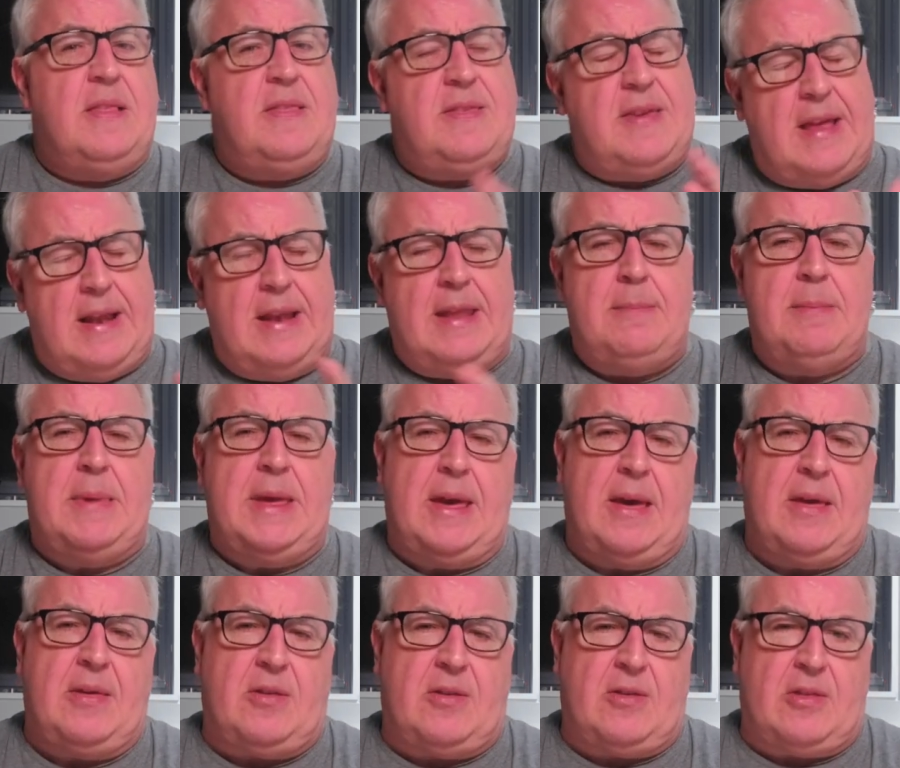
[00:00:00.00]
telling me
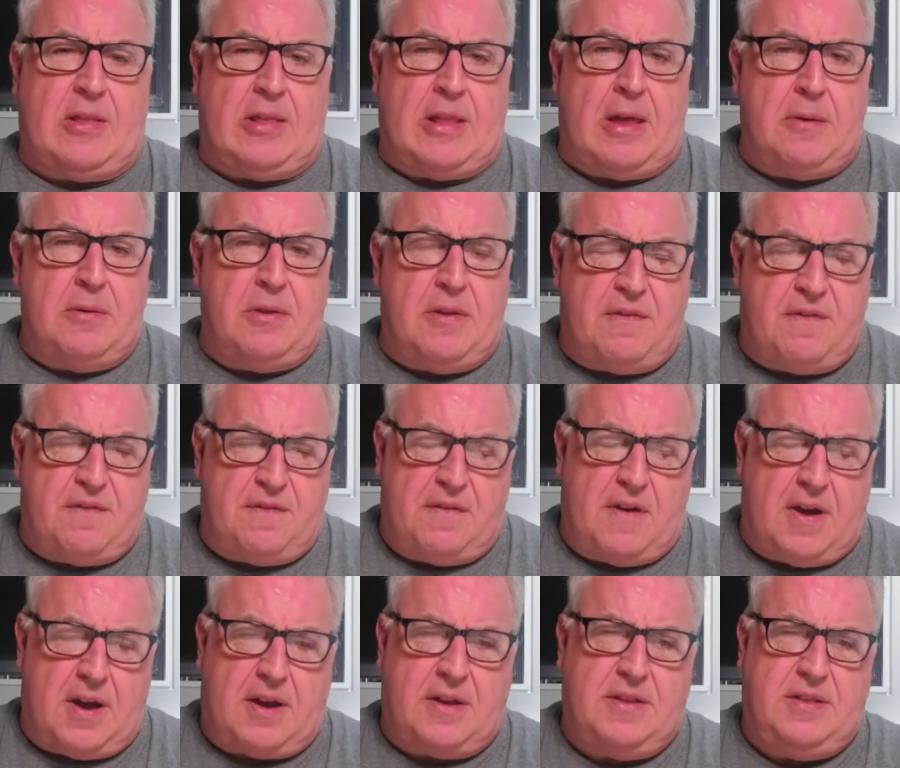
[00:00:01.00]
to slow the
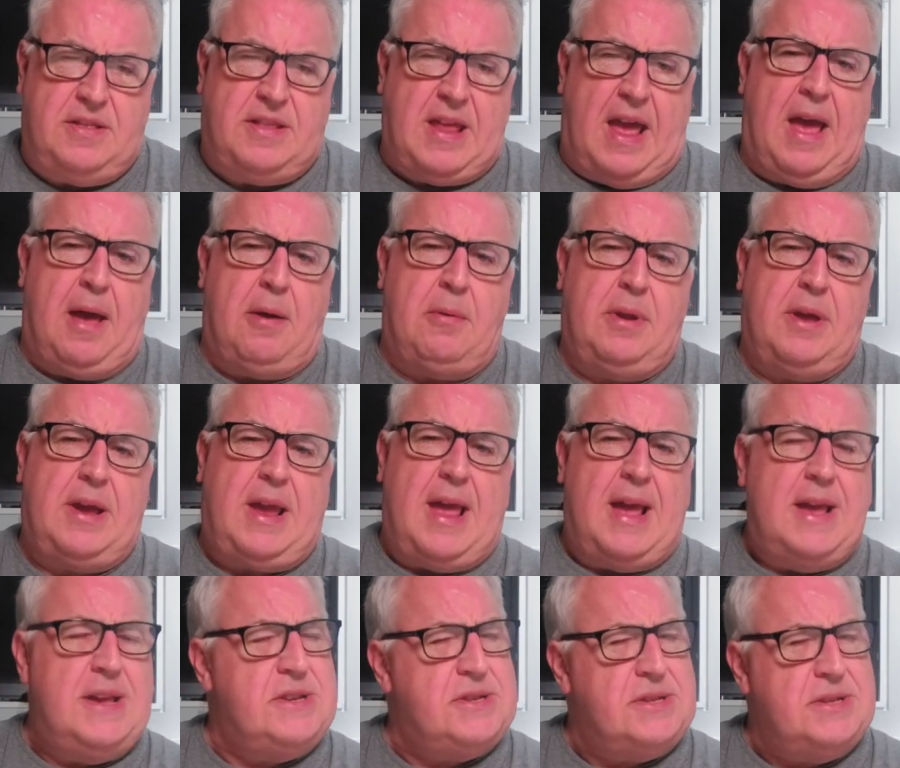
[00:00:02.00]
fuck down
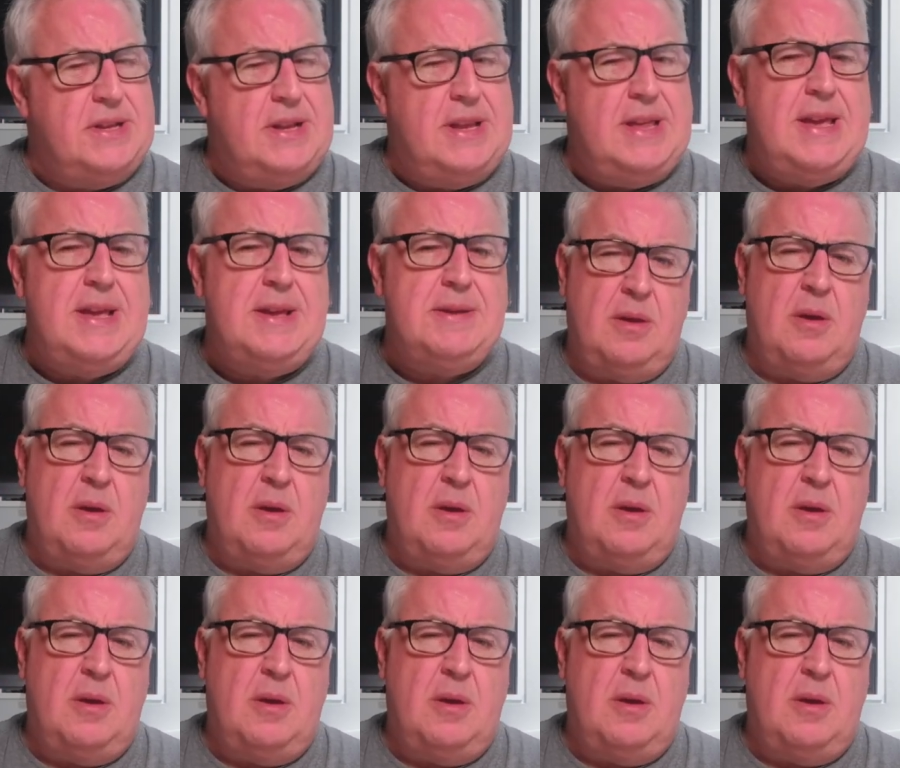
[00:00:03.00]
occasionally.